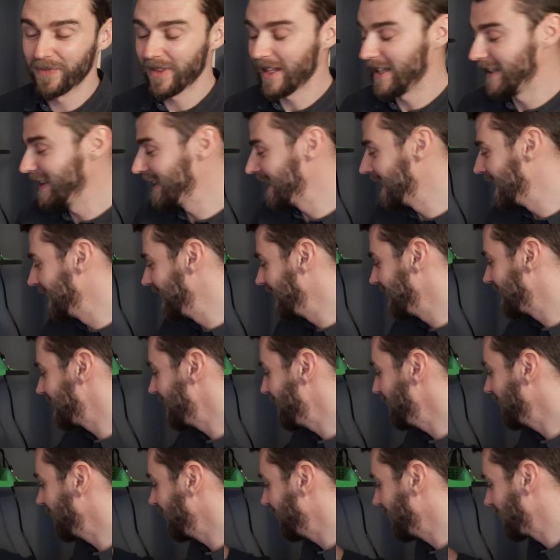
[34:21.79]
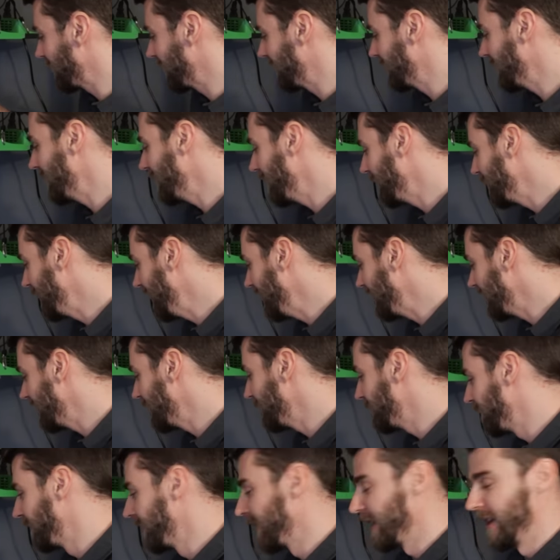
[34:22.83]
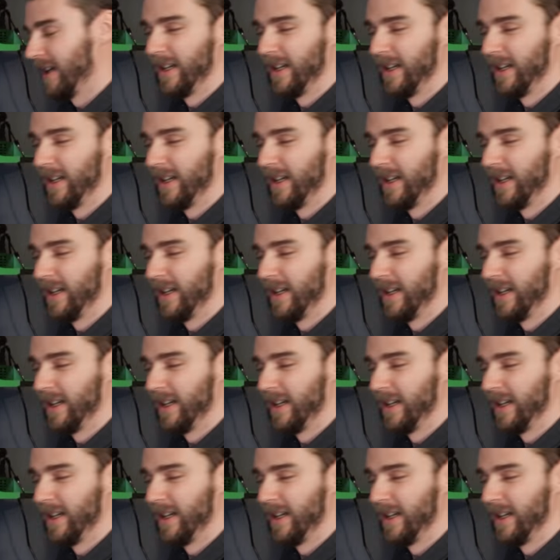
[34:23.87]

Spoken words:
And then in terms of your soil medium,